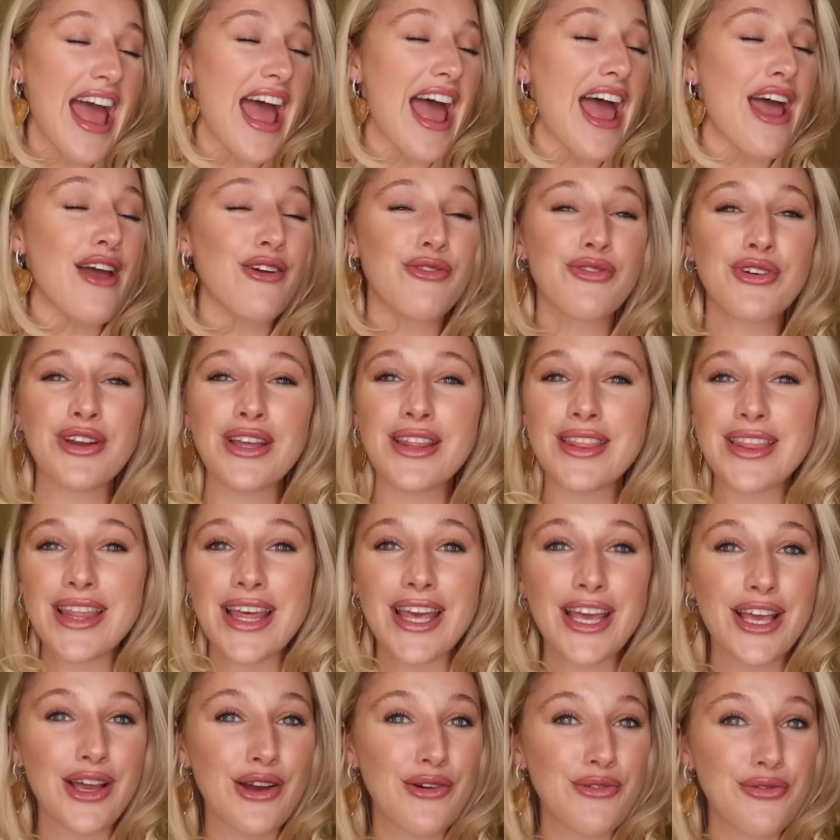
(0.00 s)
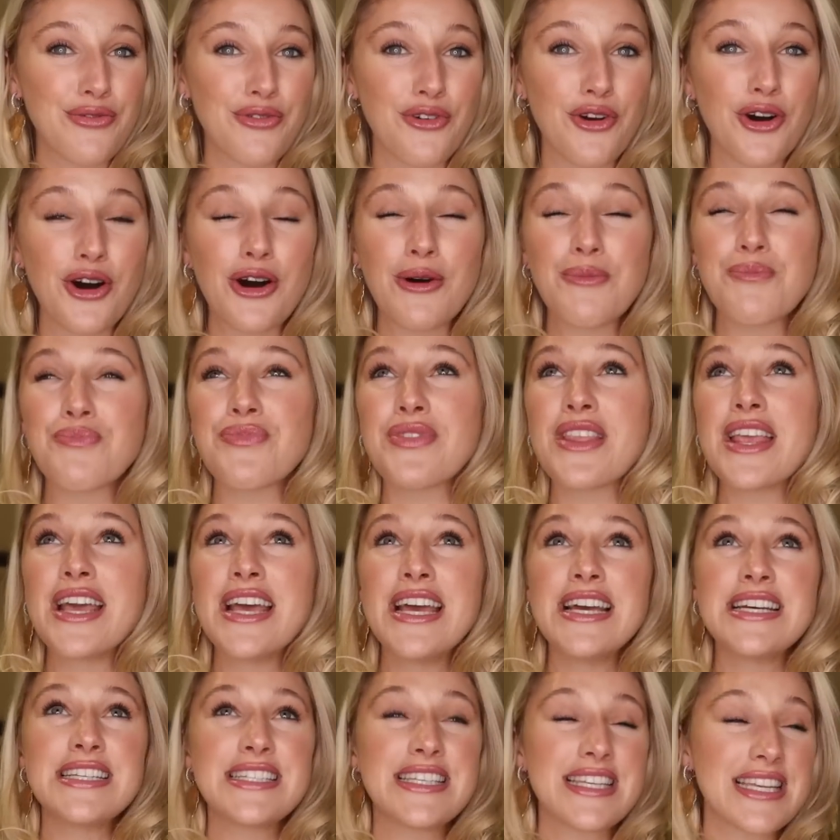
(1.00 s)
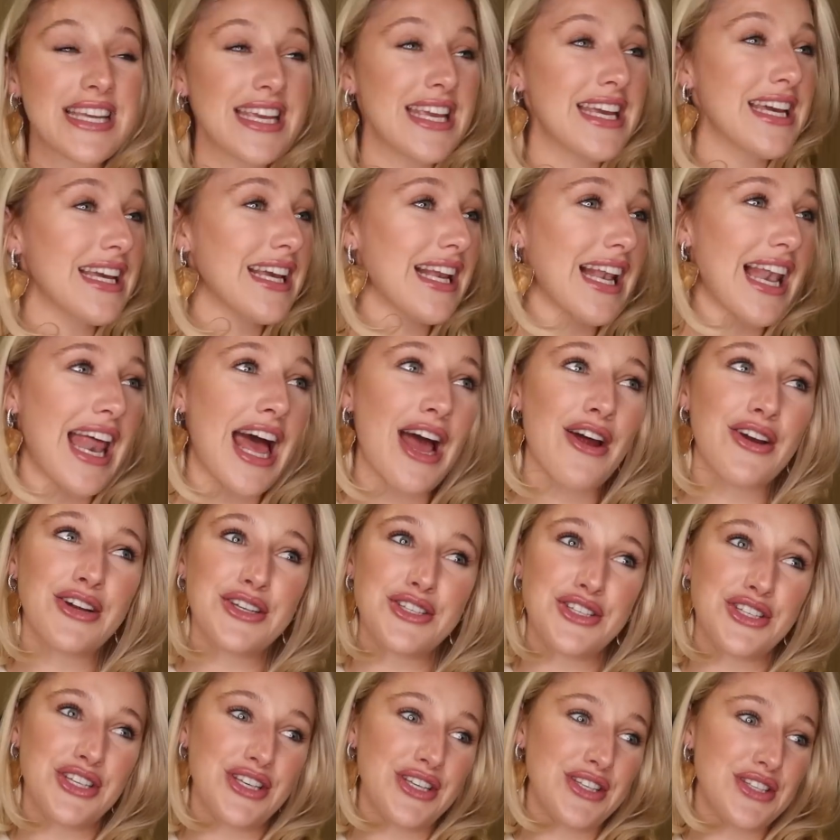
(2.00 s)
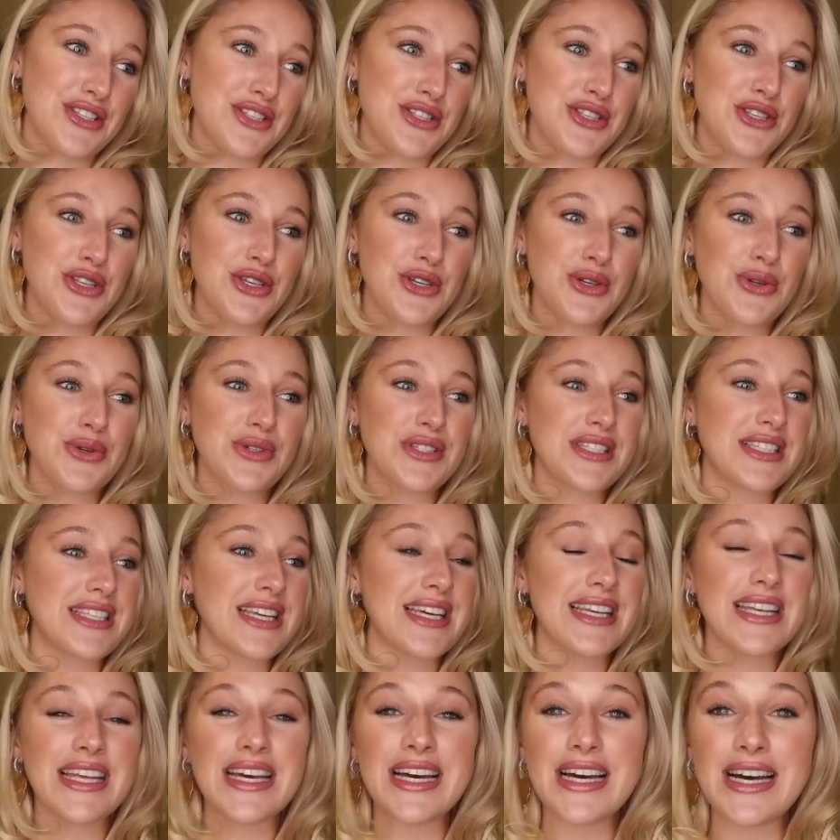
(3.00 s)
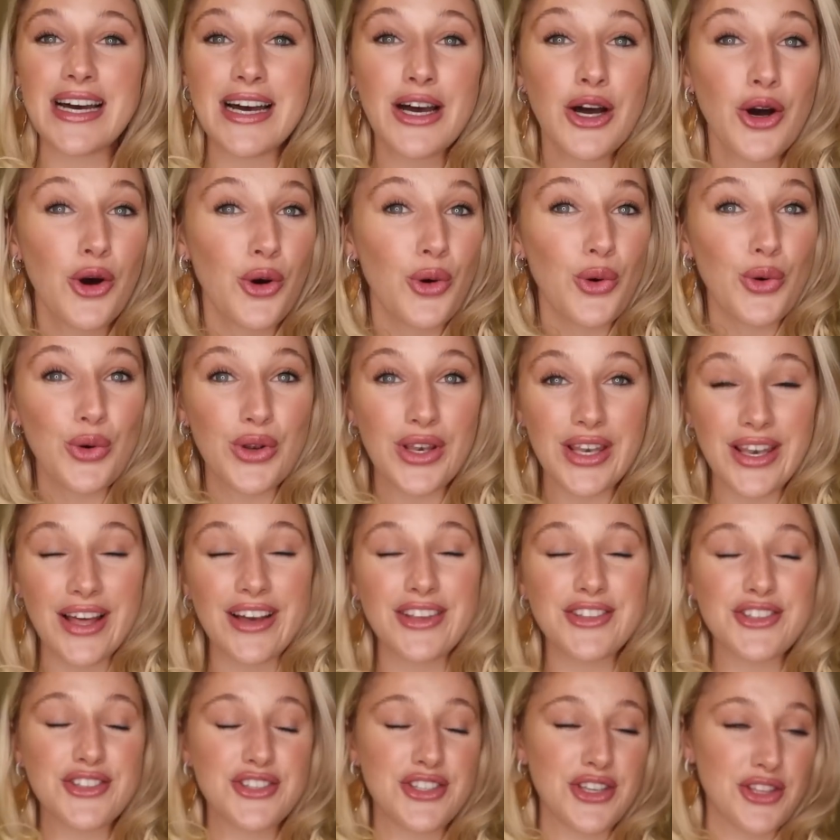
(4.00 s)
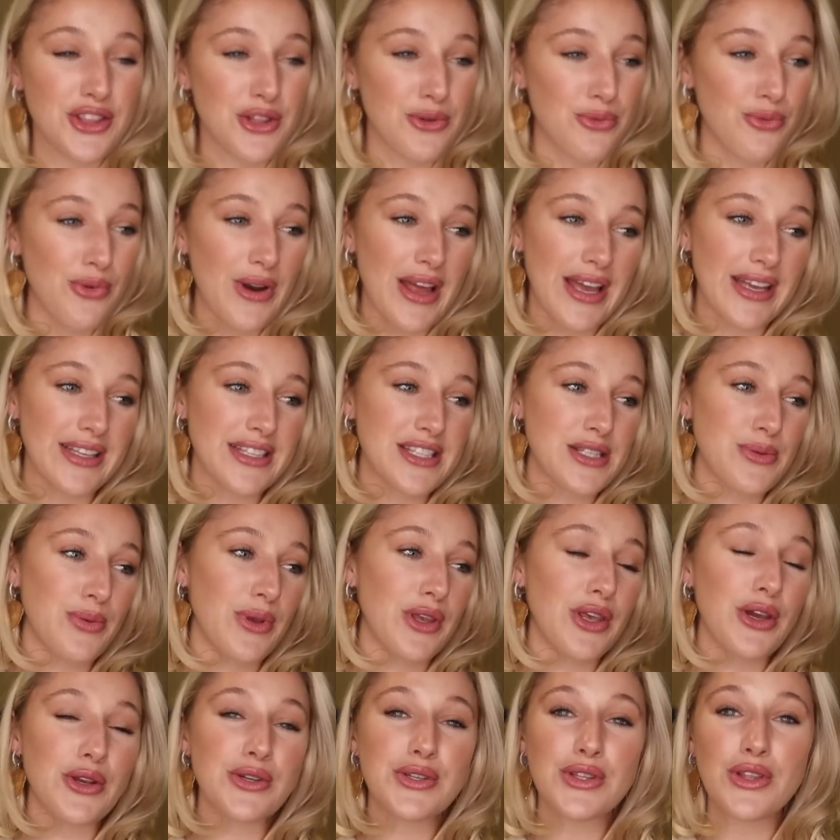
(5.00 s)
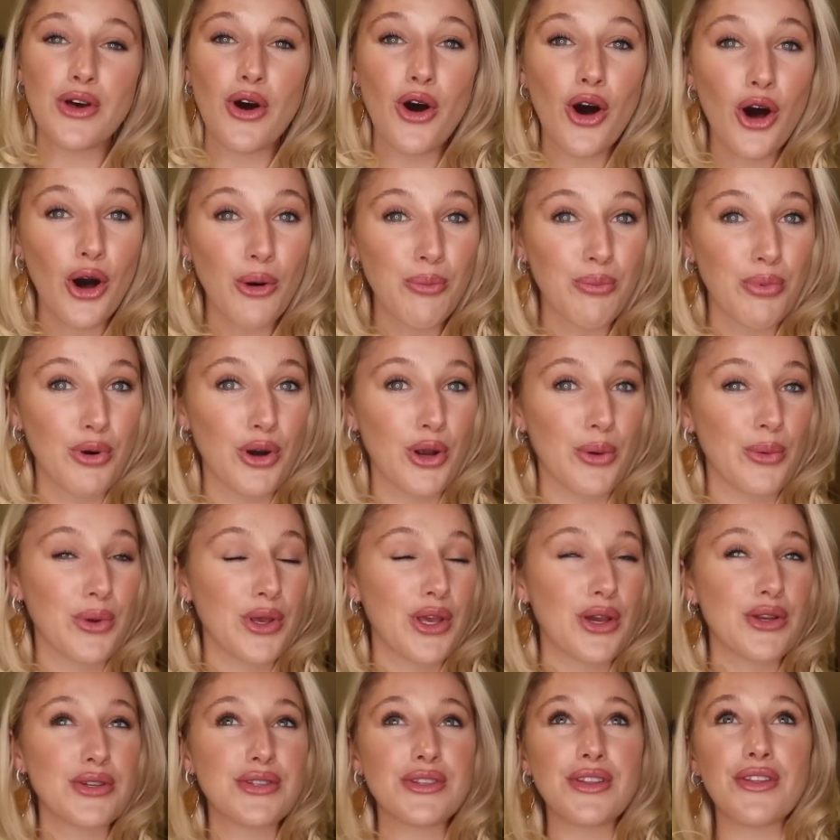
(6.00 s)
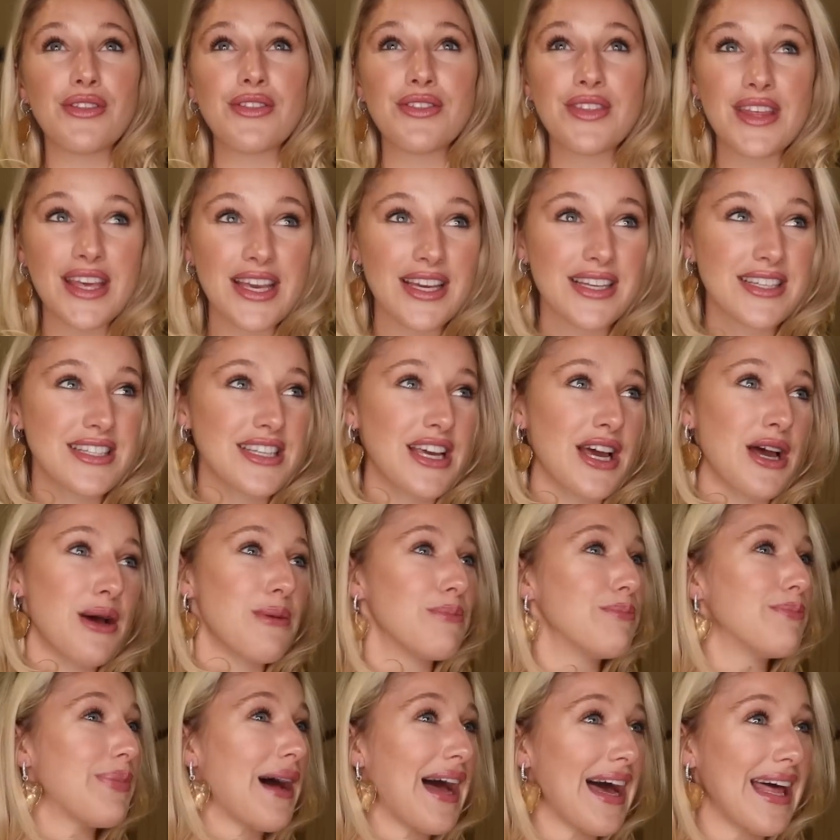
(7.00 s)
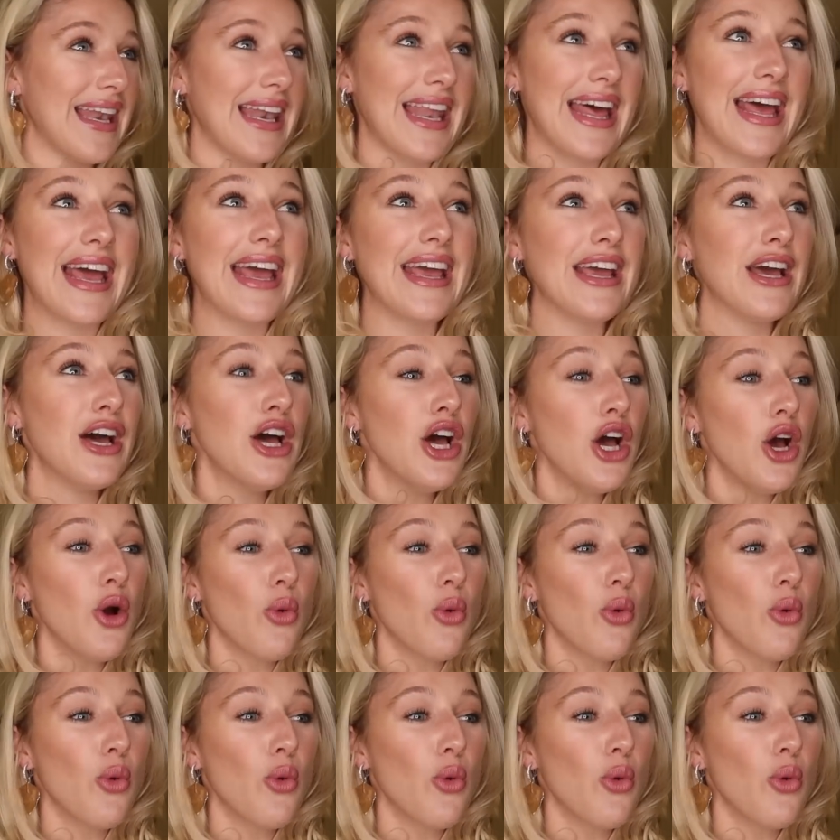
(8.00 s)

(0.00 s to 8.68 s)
Everything from tea at Claridge's to dinner or lunch at the Ritz. We go to the opera, we go to the theater, ballet.